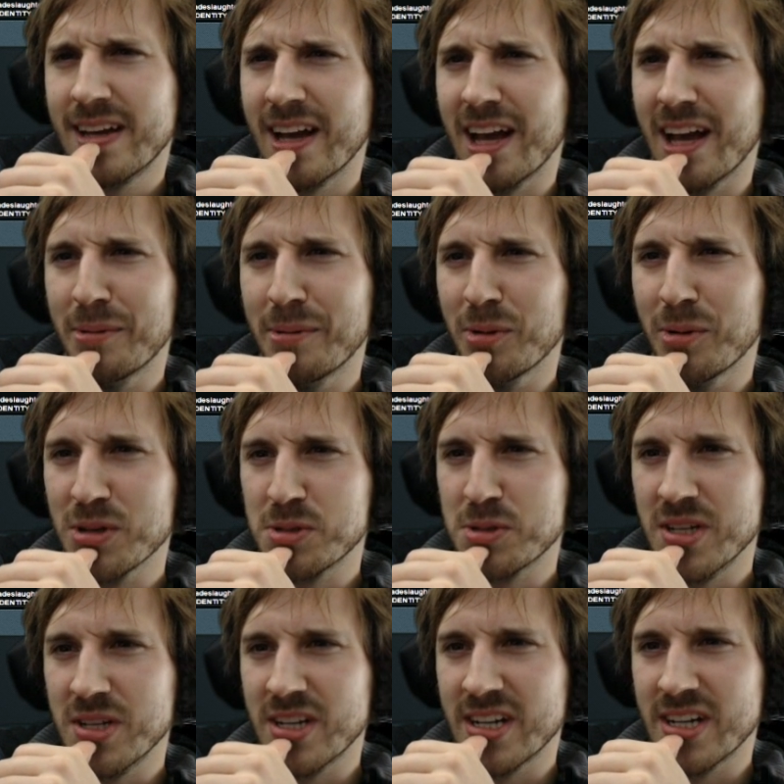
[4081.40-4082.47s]
I'll always
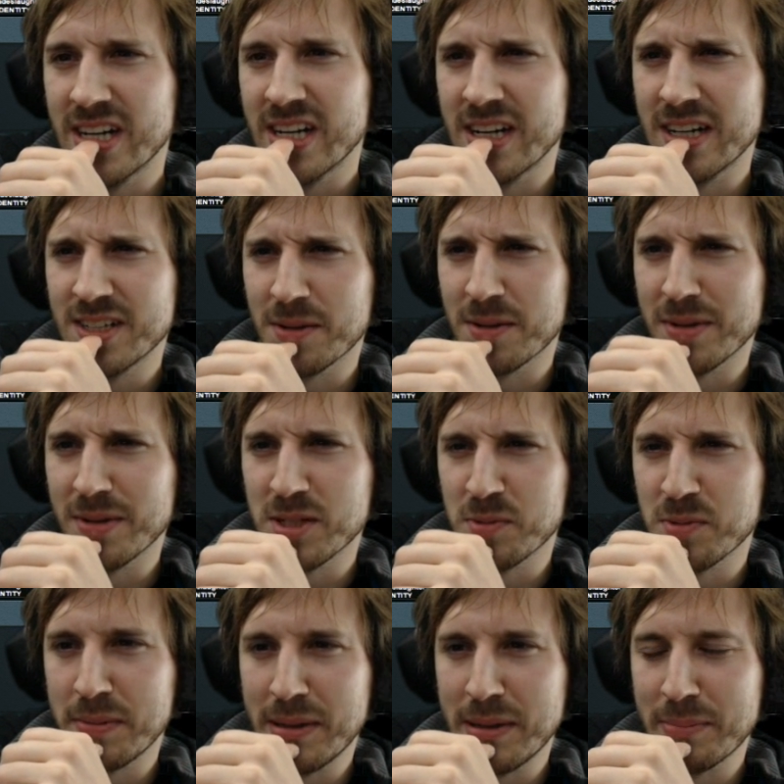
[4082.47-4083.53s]
be there. Some days will
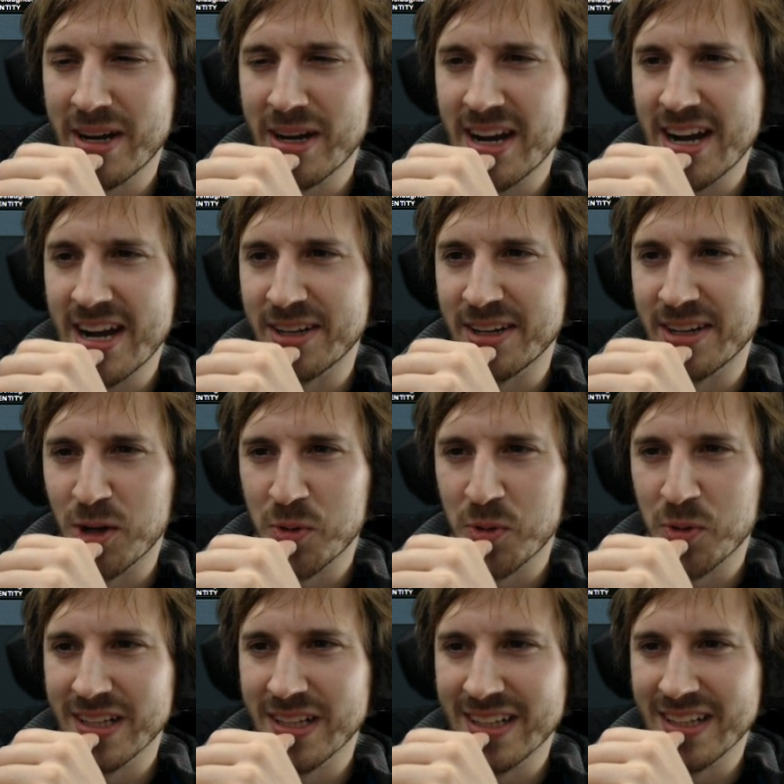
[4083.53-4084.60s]
be mine, or
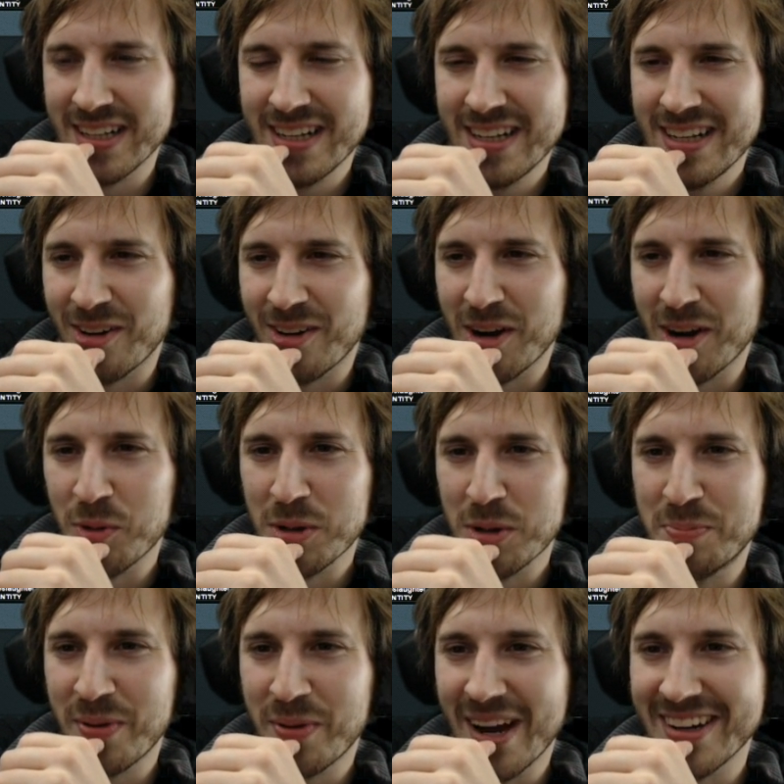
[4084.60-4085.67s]
will or I will
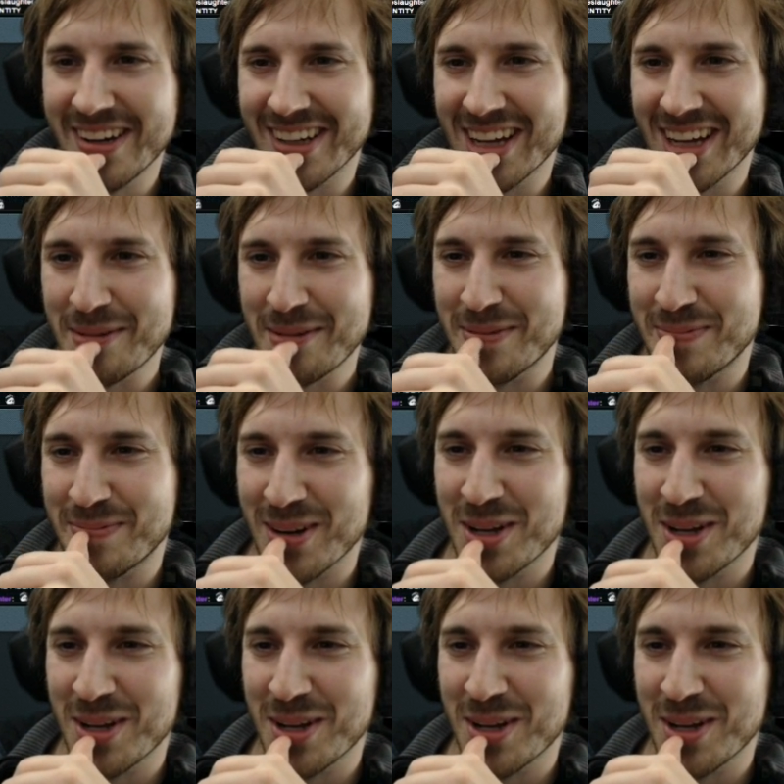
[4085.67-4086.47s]
buy the game, but